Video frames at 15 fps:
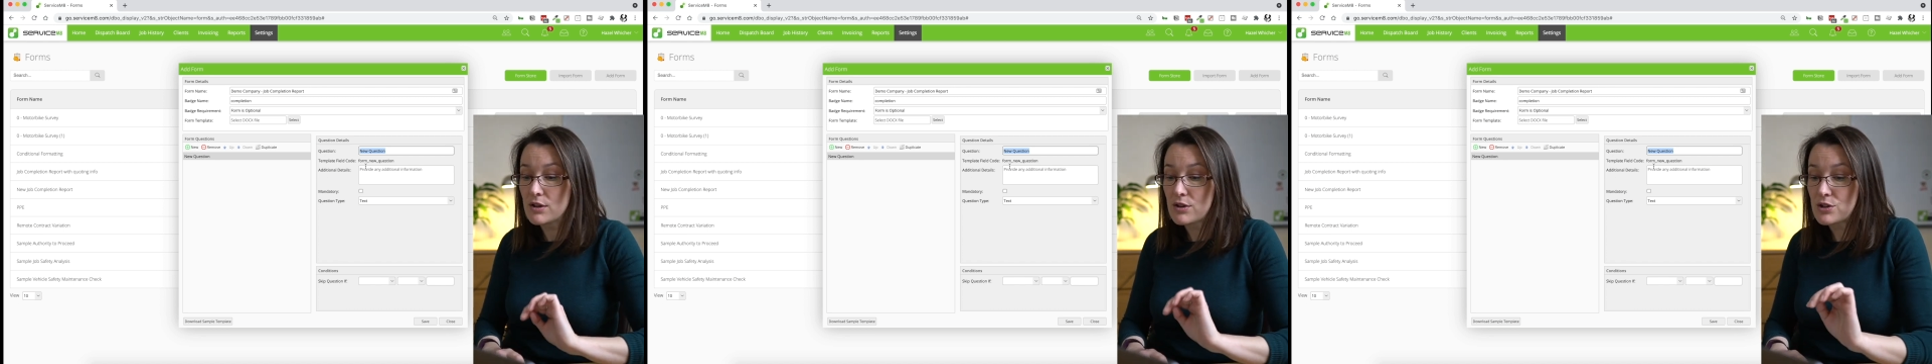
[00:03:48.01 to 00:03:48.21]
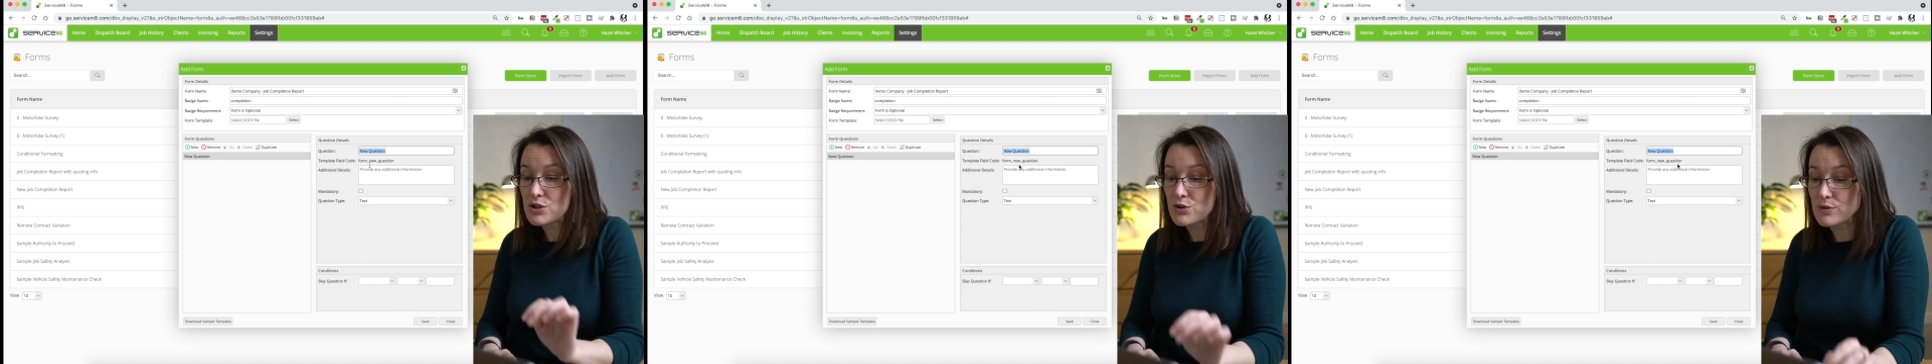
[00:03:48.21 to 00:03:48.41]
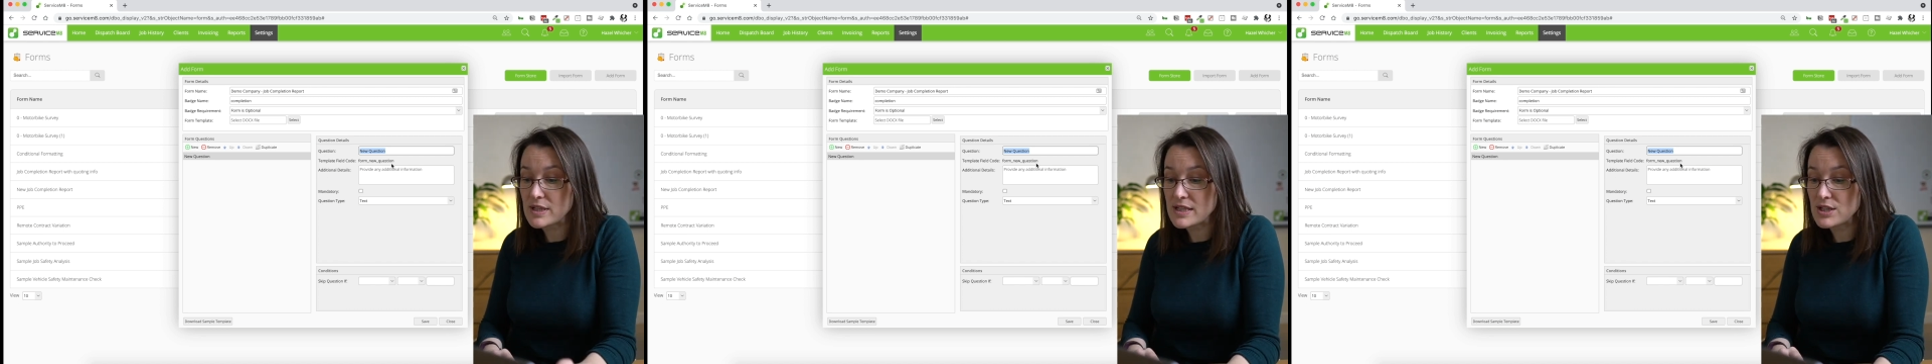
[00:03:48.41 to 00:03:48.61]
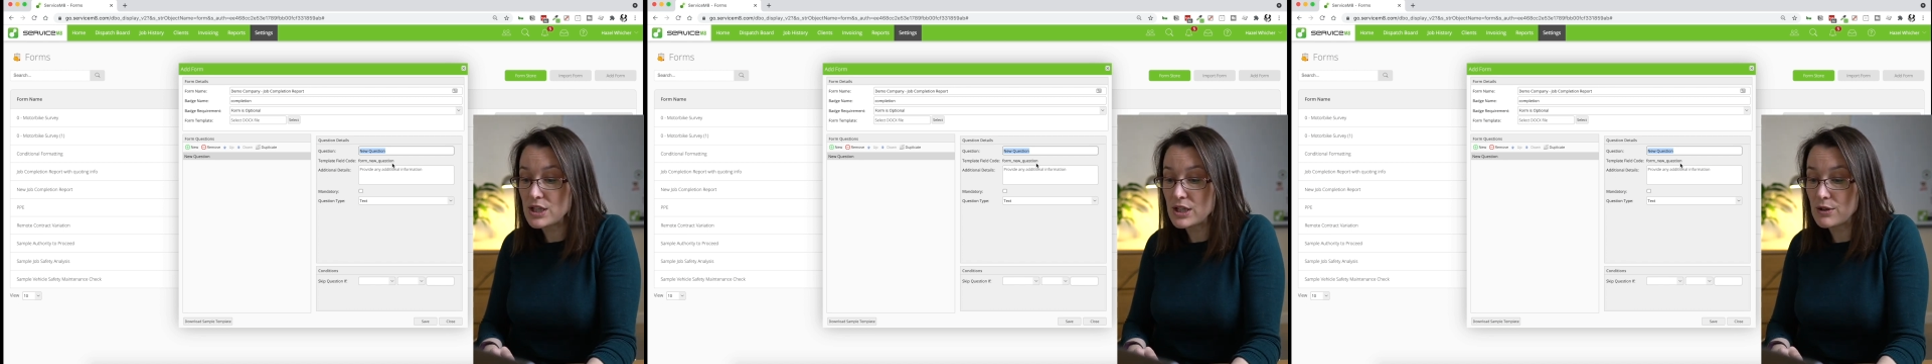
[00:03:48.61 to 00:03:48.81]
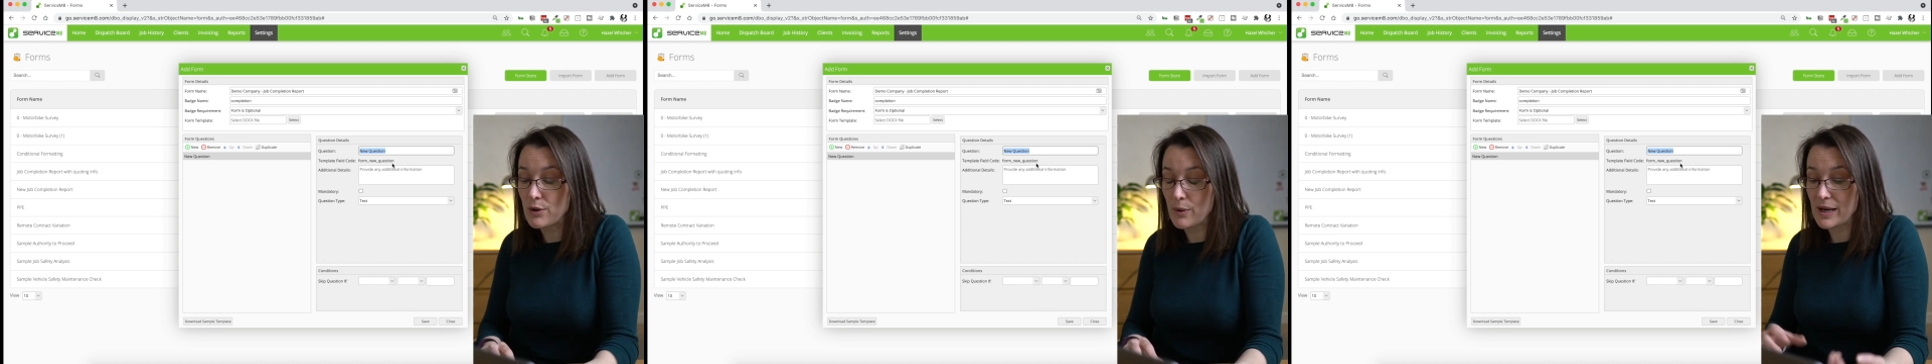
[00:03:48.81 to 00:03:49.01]
the choice
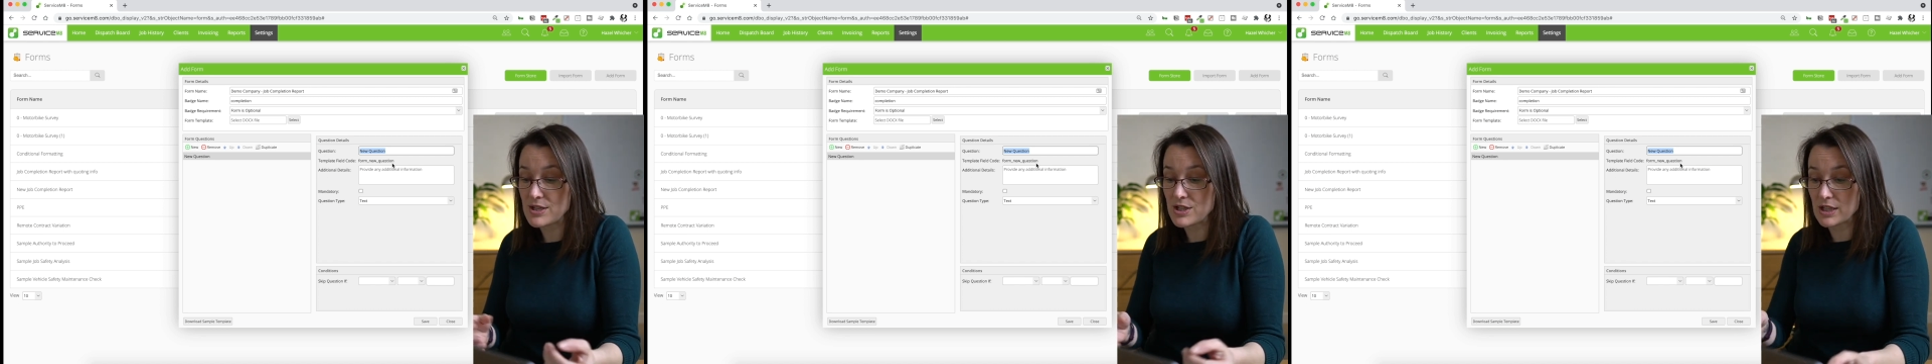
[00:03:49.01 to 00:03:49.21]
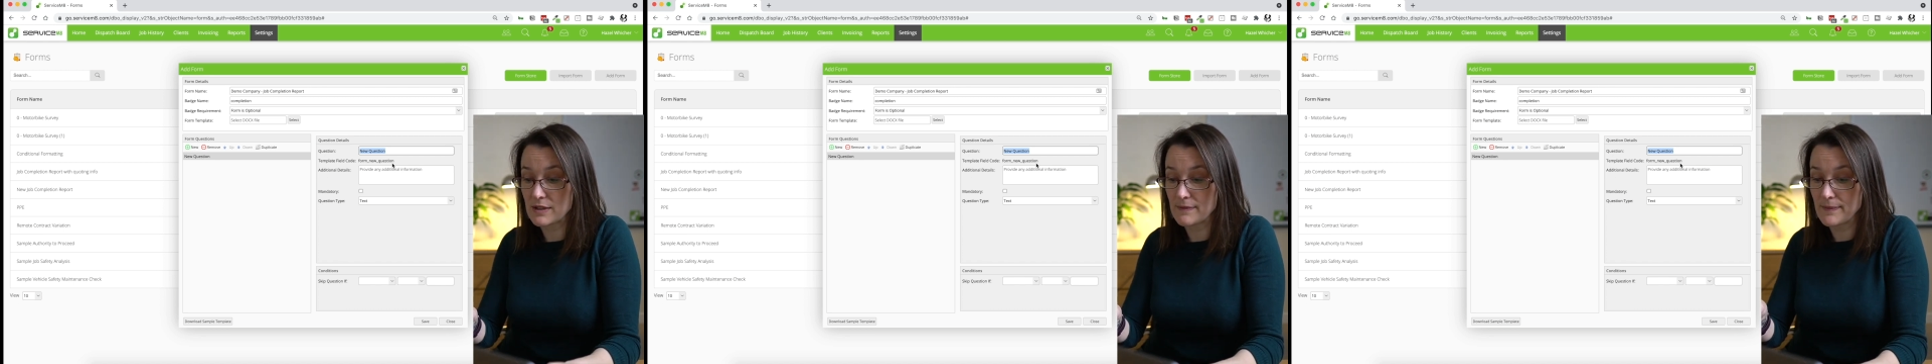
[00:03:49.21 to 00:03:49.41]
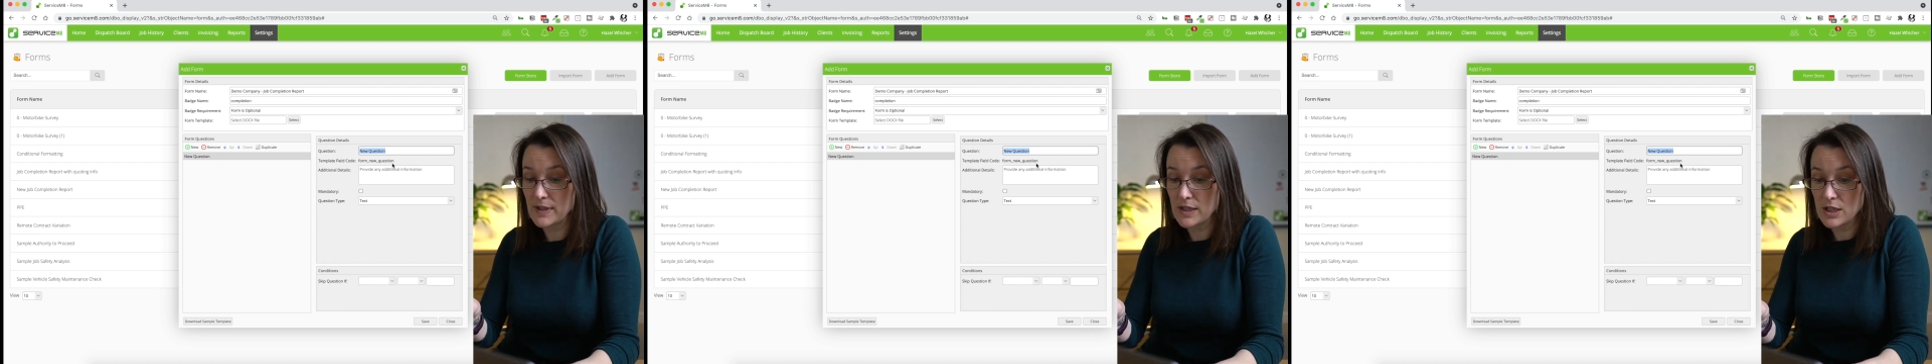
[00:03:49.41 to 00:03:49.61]
new question.